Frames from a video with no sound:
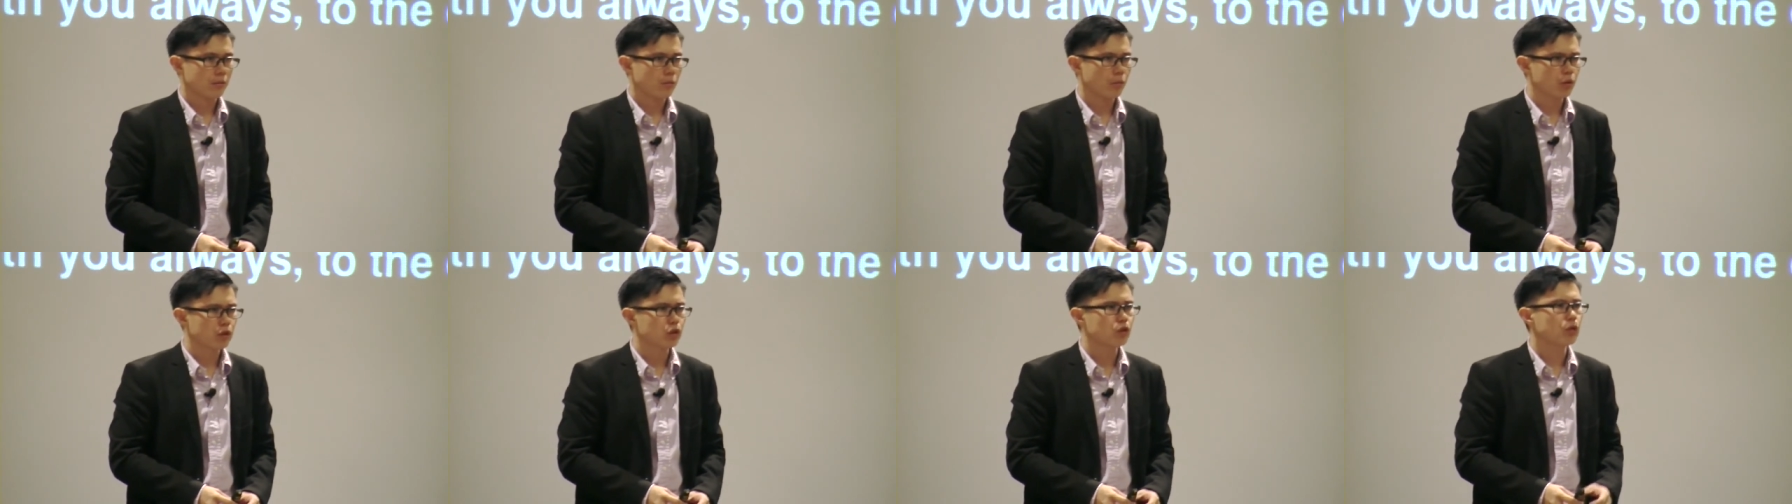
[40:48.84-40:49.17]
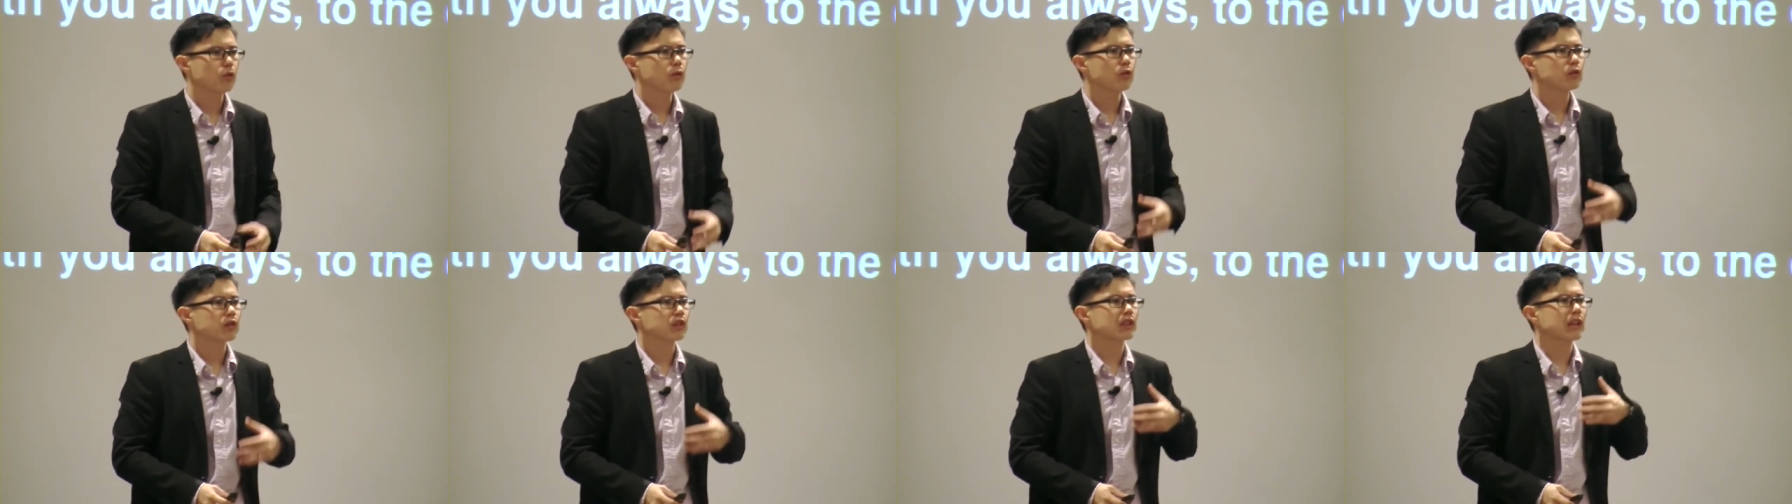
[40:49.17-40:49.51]
Would
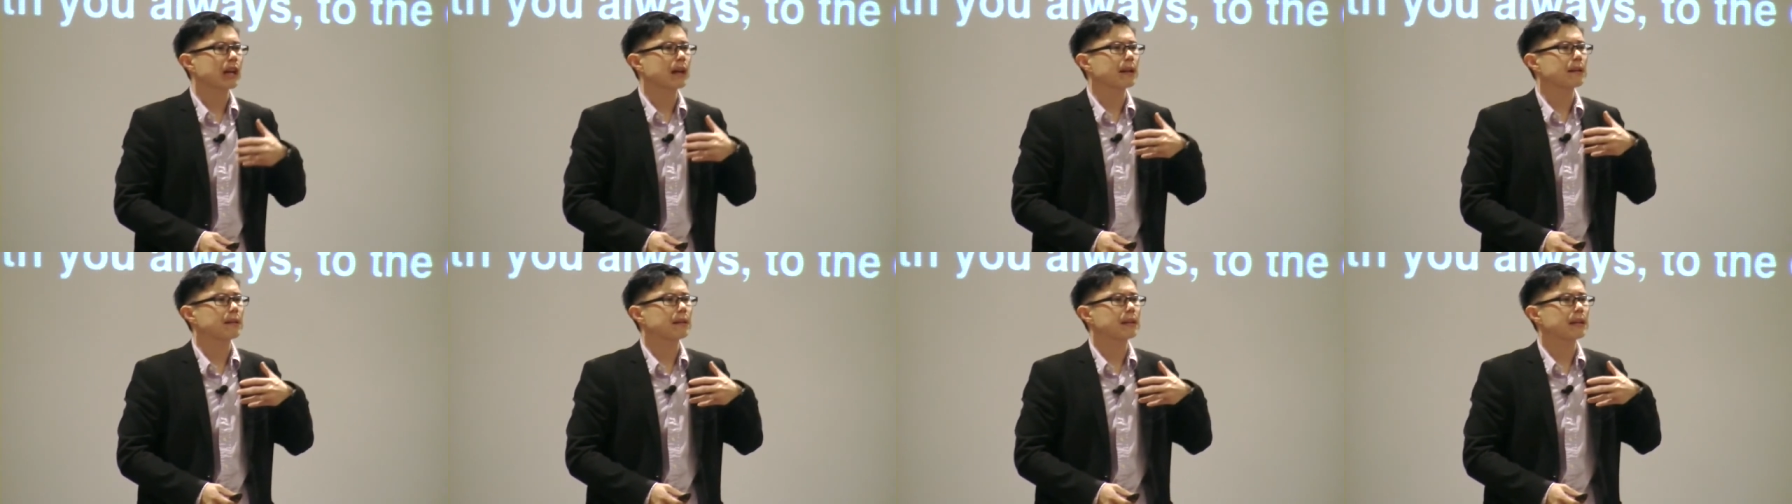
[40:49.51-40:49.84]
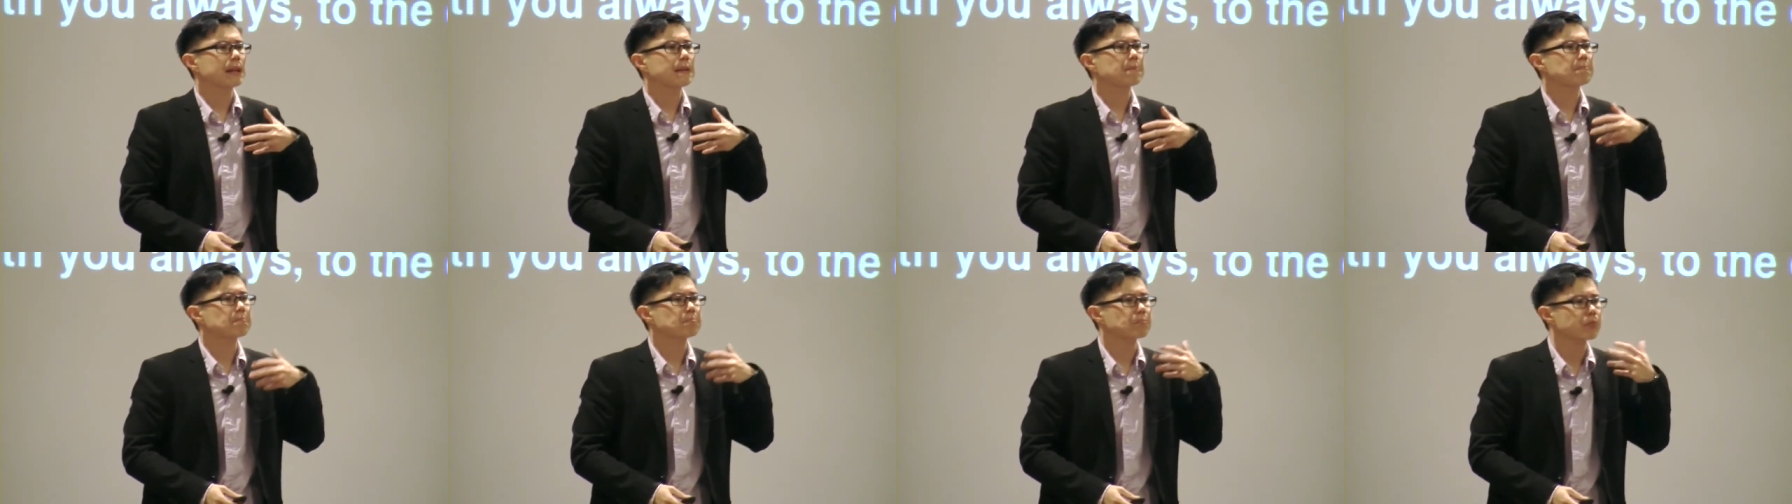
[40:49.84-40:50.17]
you start
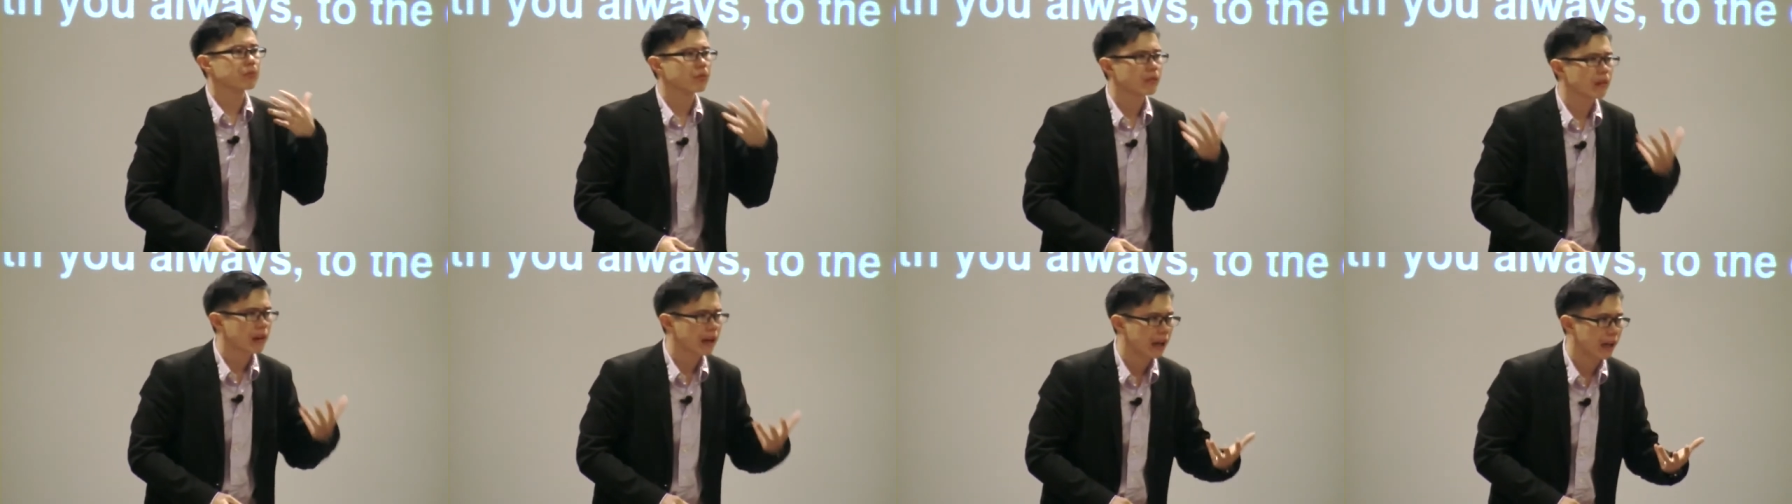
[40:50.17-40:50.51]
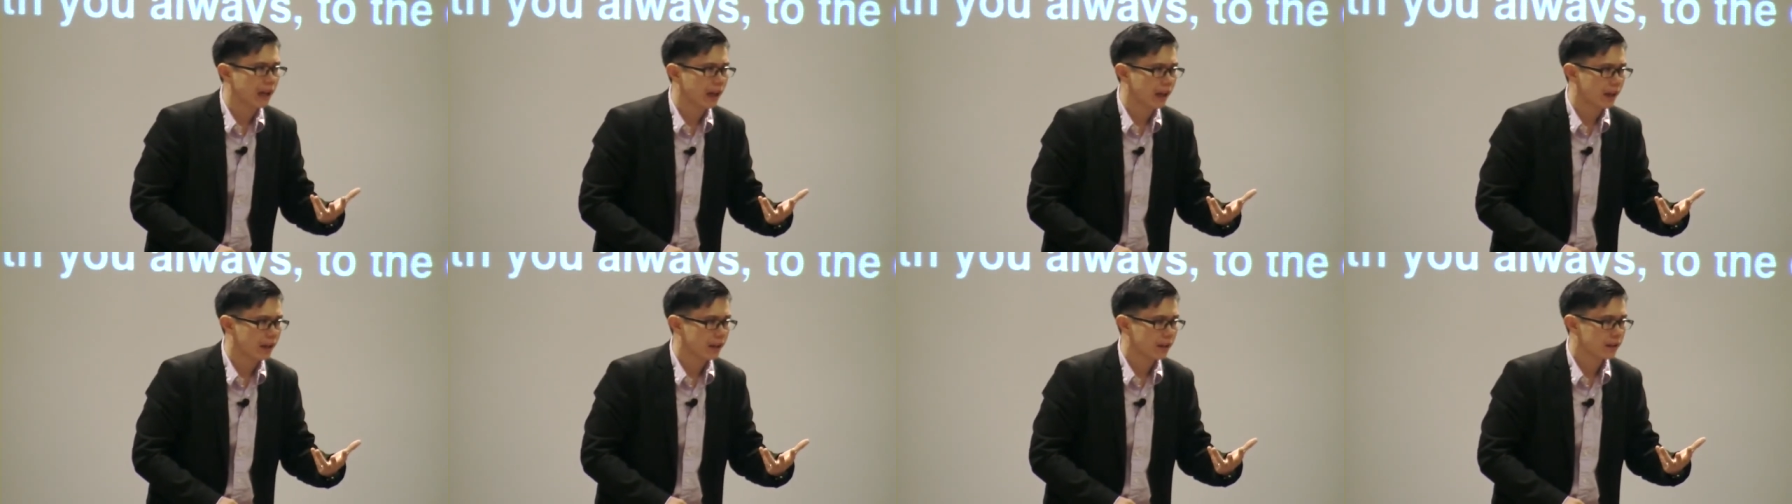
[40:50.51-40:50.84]
in
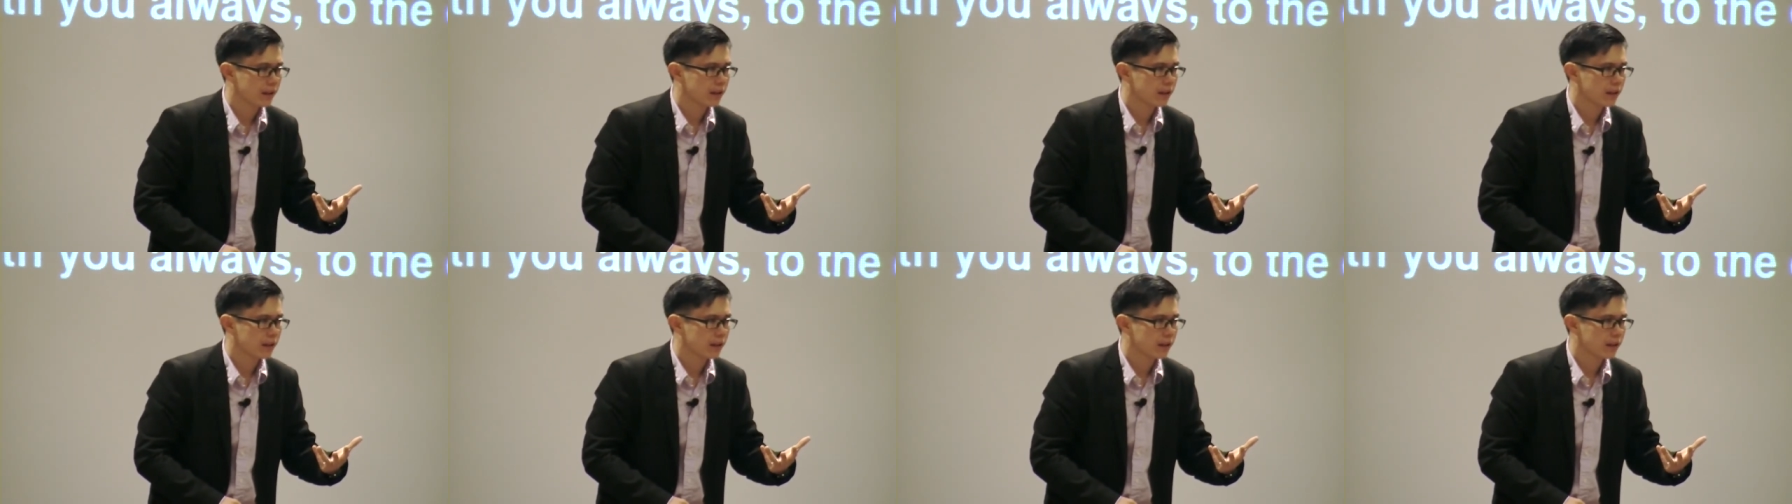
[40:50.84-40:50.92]
prayer?